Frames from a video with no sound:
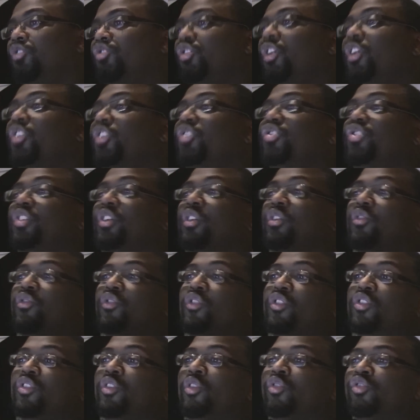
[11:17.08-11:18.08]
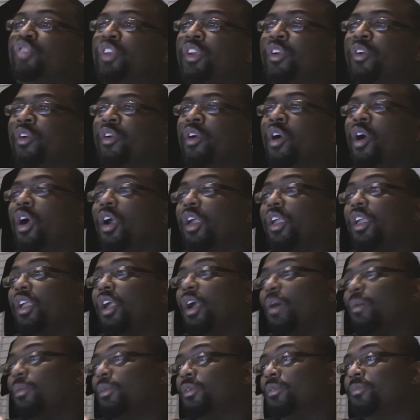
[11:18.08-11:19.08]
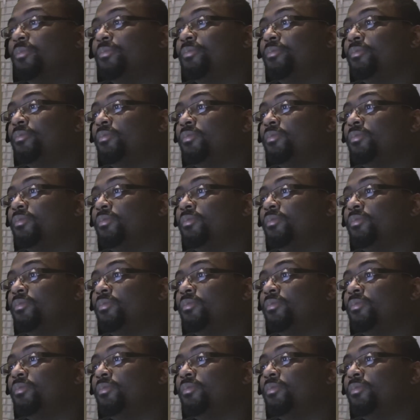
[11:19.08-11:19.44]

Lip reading: Jake Shields versus Yoshihiro Akiyama.